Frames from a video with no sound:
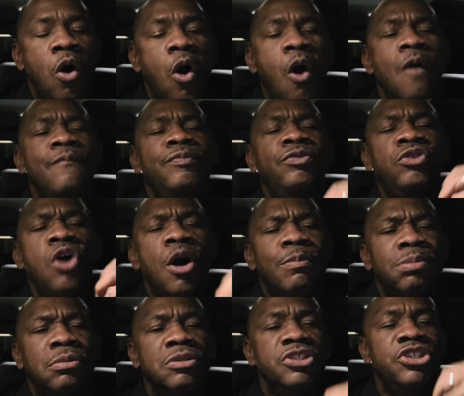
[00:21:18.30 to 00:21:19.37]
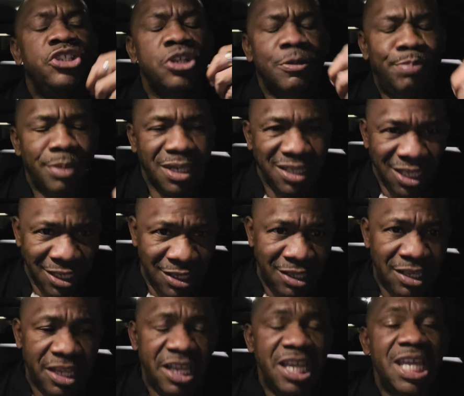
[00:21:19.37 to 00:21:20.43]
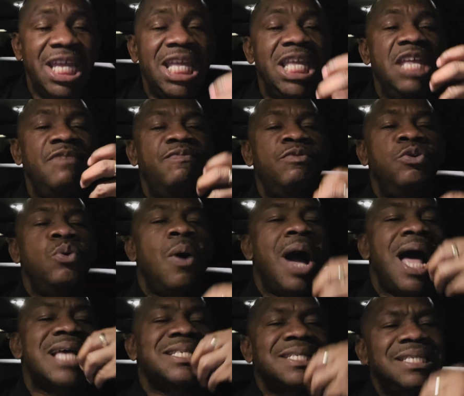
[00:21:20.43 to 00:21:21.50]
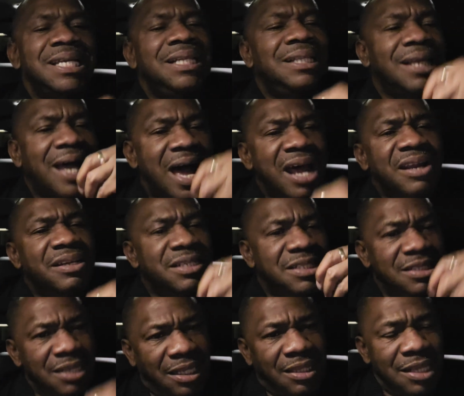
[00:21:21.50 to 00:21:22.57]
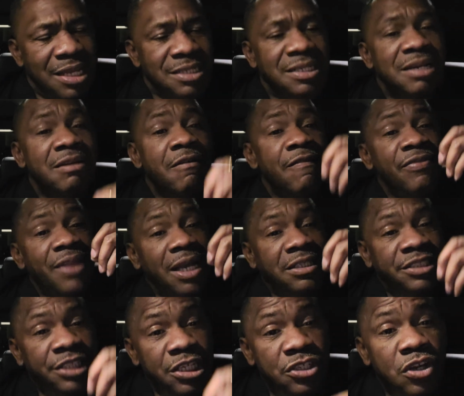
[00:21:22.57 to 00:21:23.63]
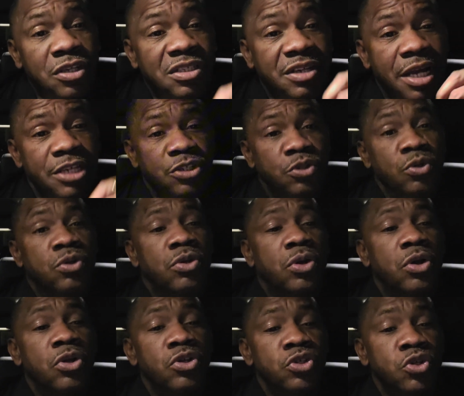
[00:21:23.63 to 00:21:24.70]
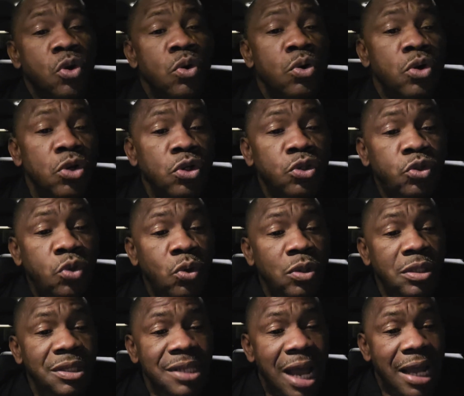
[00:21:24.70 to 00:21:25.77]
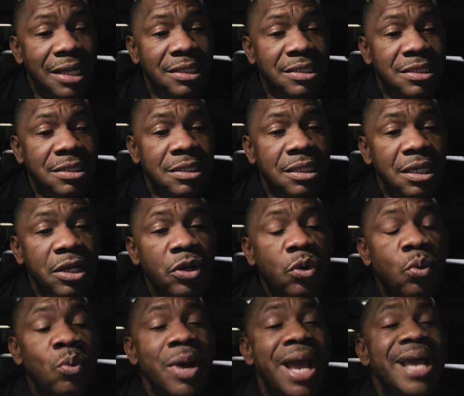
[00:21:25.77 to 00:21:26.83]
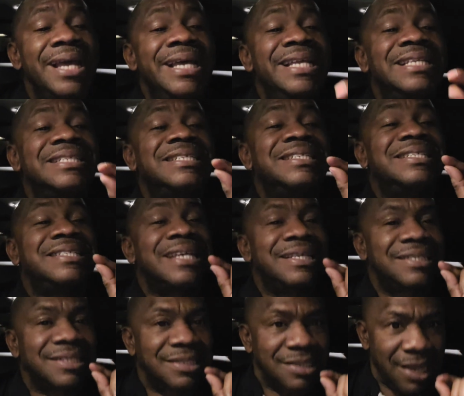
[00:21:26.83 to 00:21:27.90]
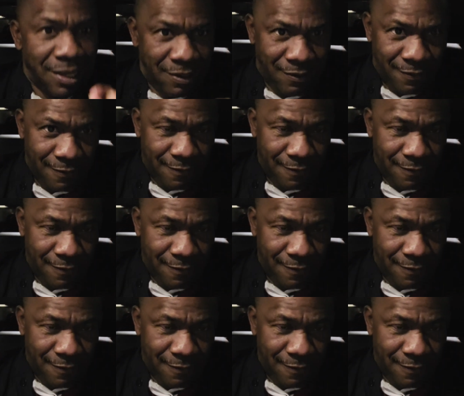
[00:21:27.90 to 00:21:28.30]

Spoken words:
of double jeopardy if you are still carrying sickness that Jesus Christ took. So tonight we're insisting,